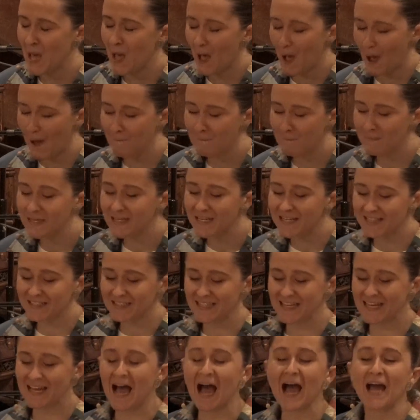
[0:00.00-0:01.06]

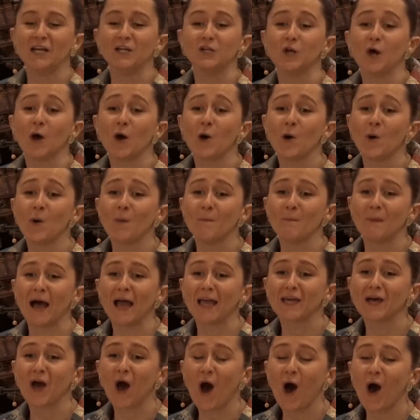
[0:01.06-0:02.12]
Immediately, I know
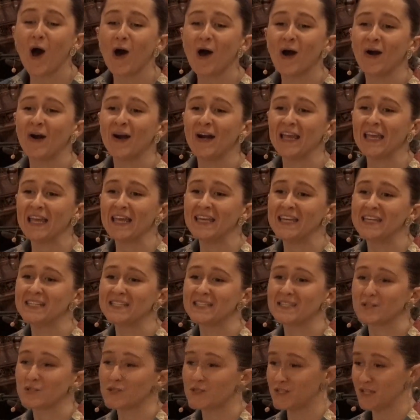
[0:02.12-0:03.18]
my car
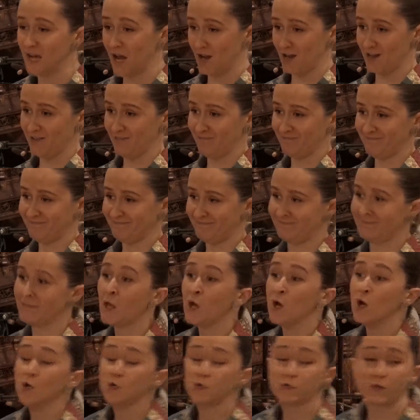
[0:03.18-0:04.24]
is stuck.
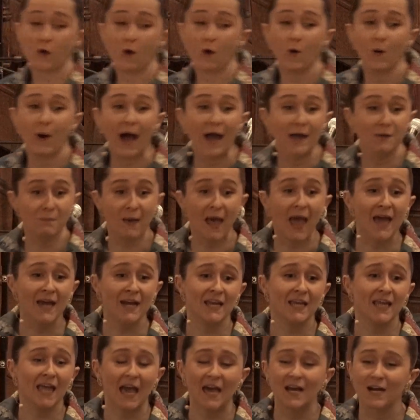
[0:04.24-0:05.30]
So I
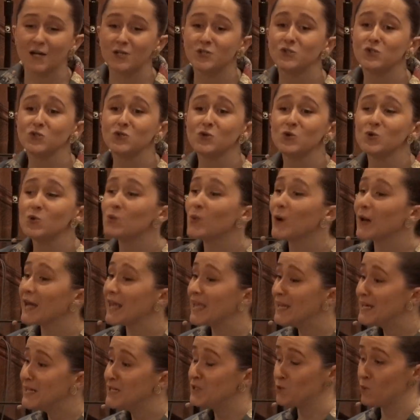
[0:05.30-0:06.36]
panic and I do what
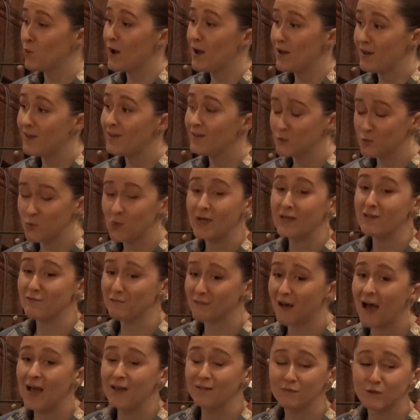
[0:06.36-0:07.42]
any
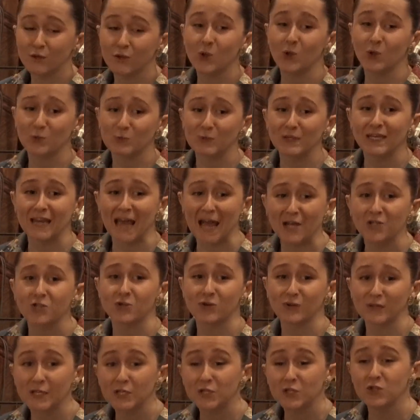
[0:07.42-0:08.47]
25-year-old would
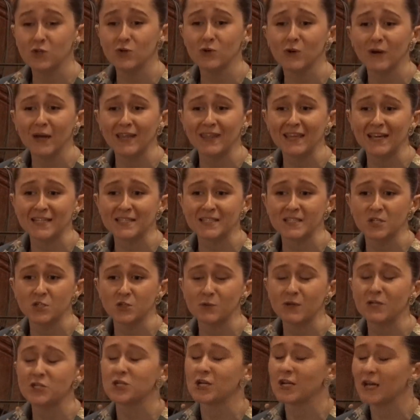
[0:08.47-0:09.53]
naturally do in that
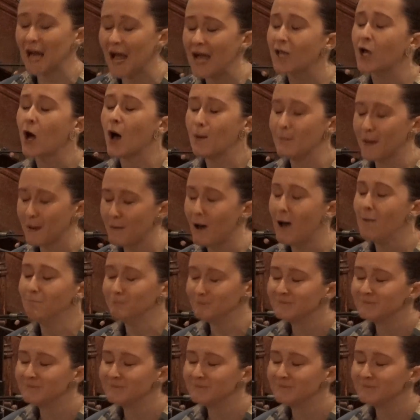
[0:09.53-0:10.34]
situation. I call my mom.